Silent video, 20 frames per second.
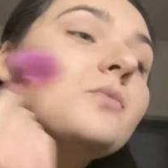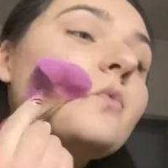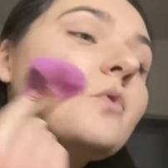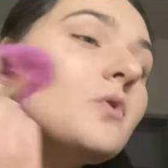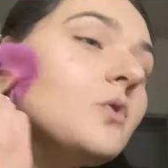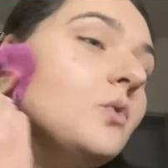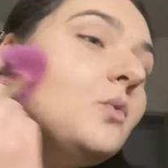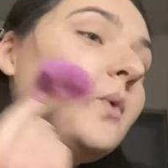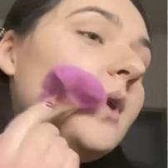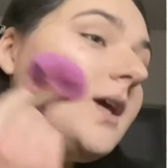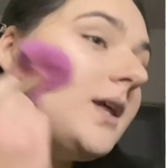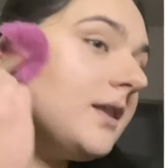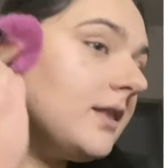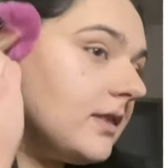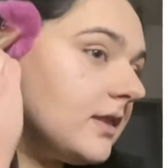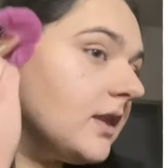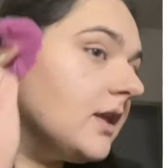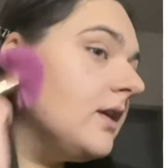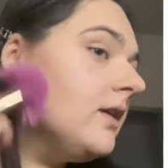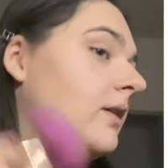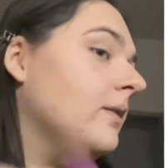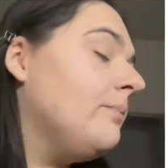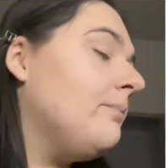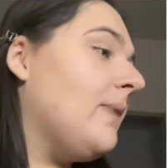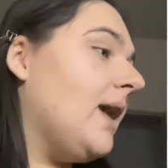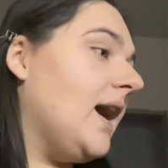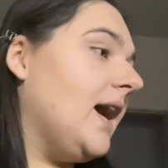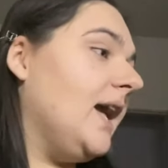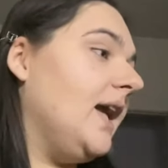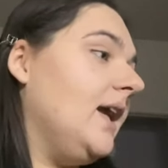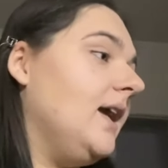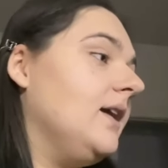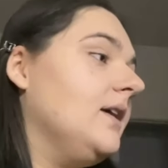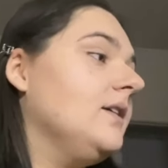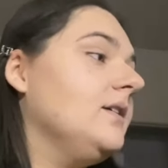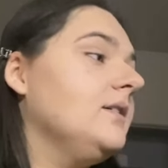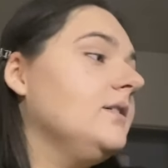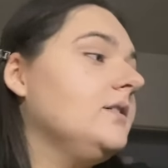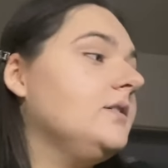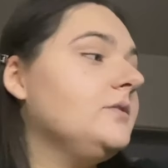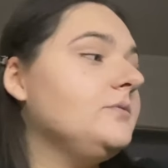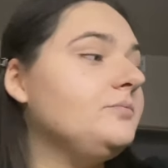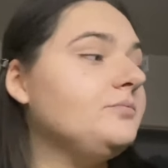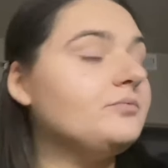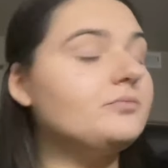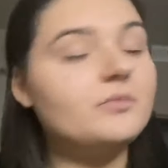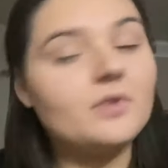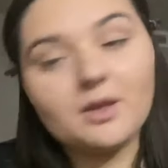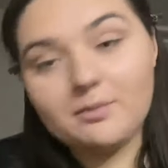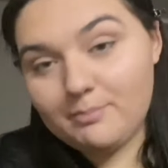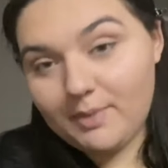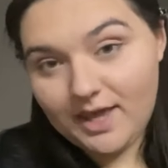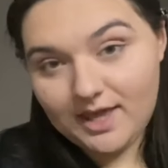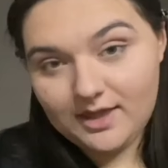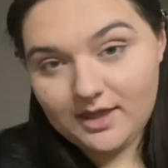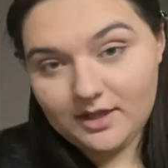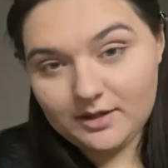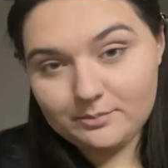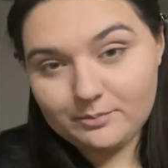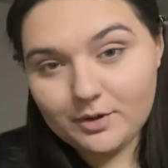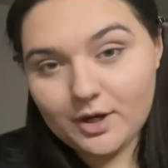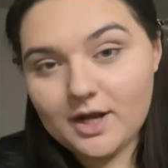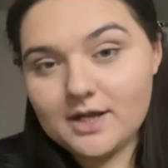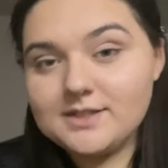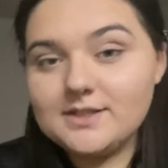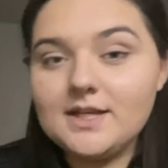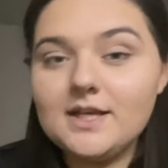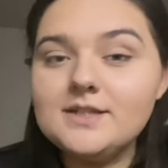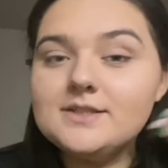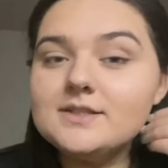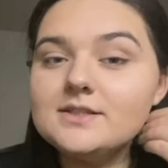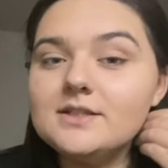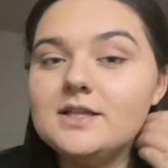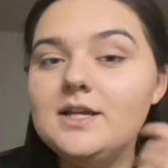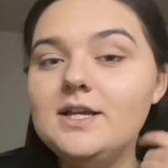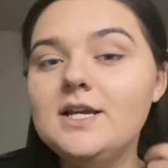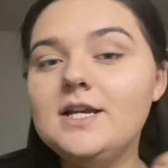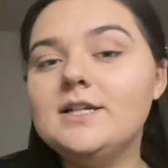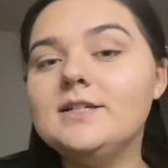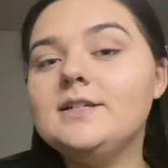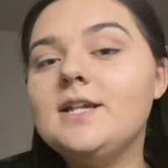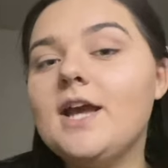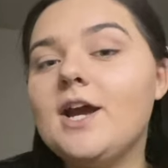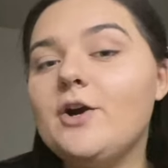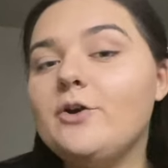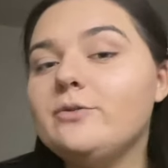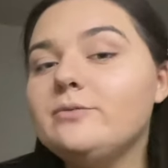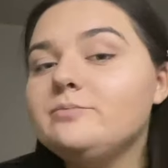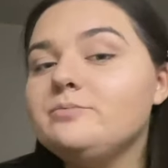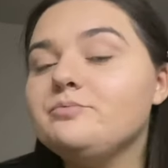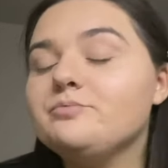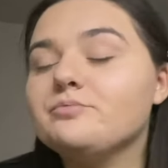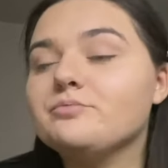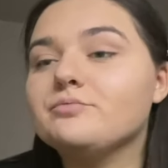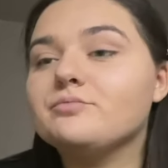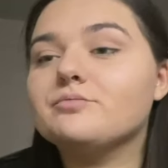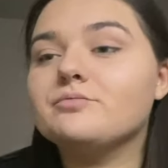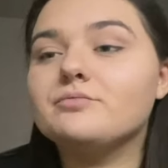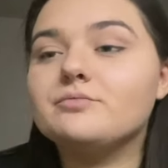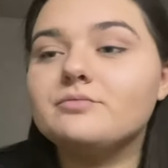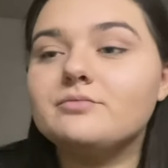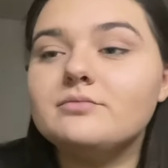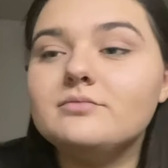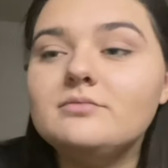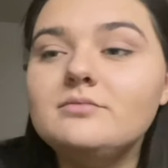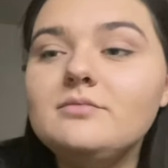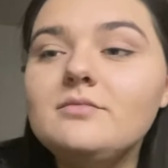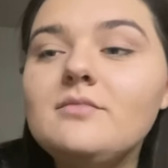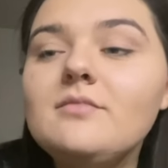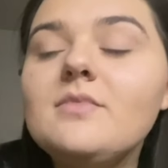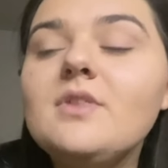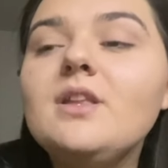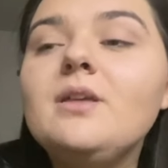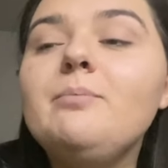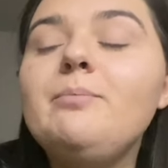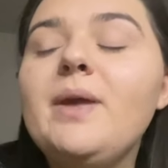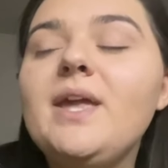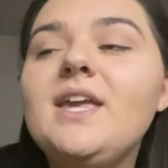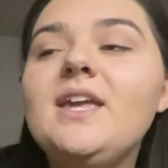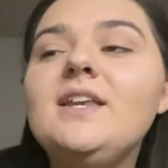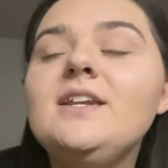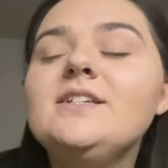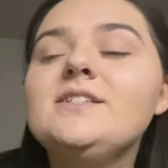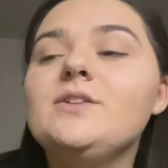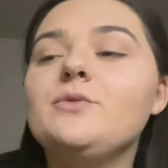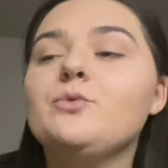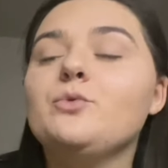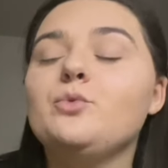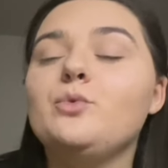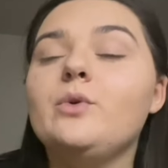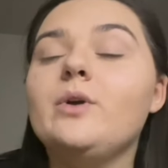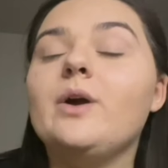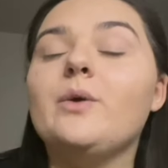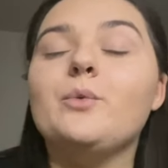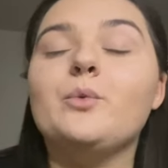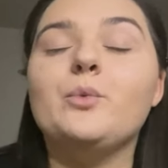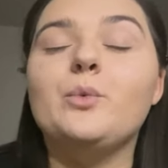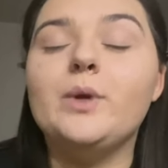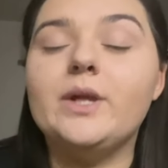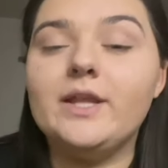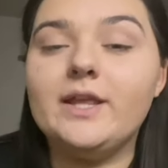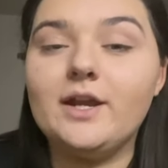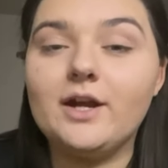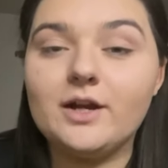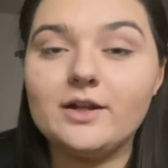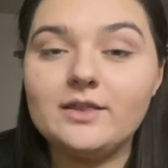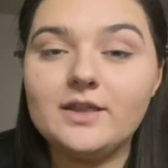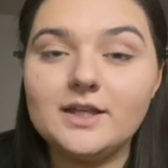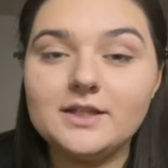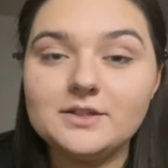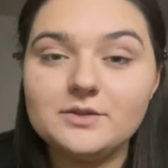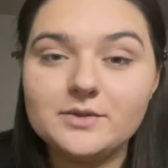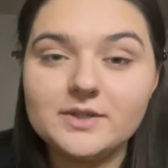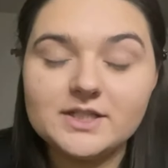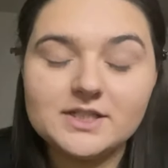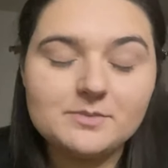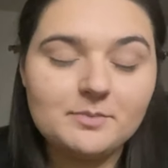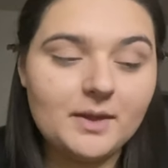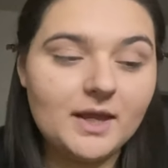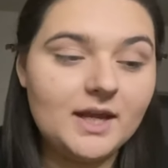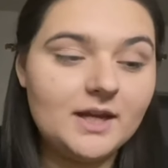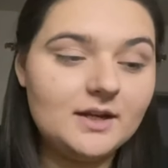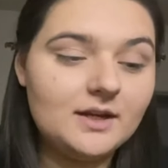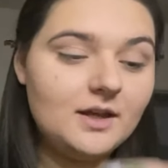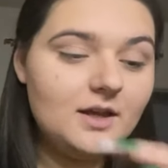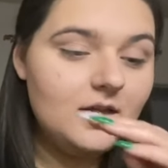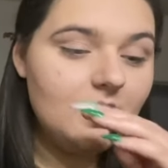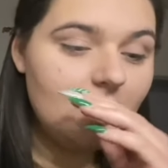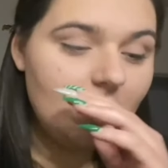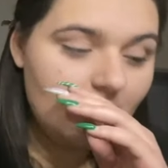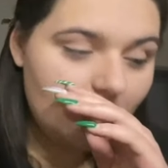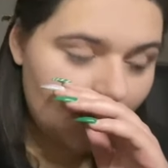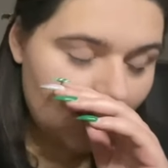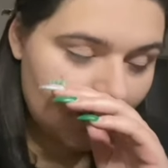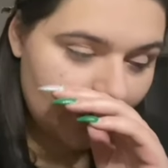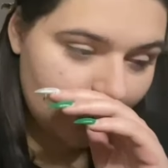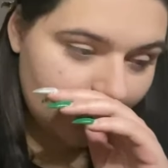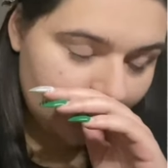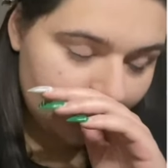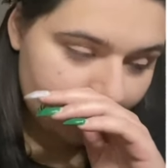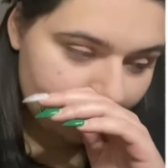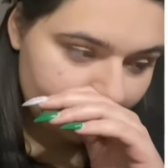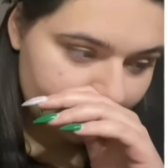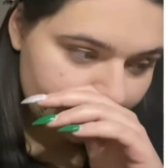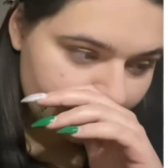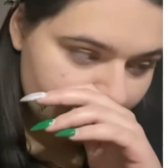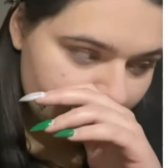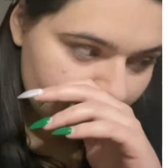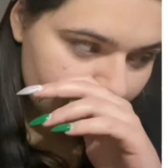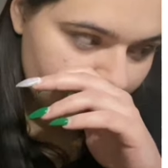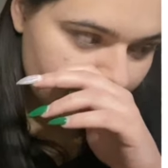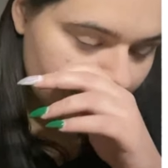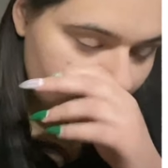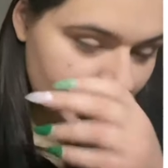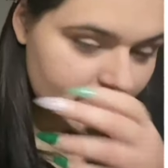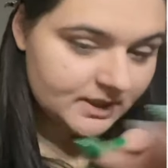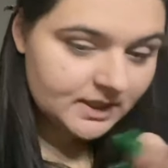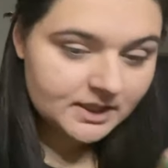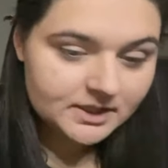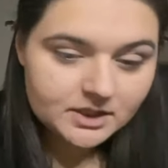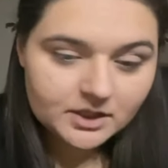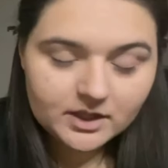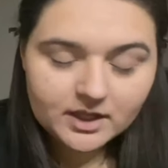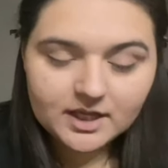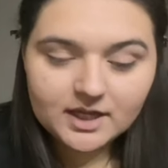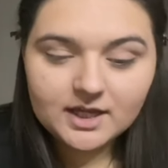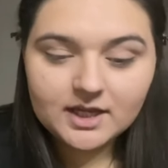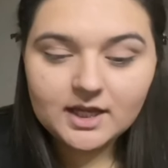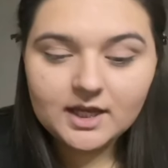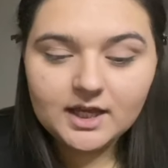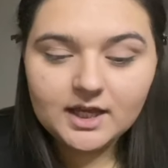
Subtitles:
with my baking process. Now, baking is a really hard thing to explain, but essentially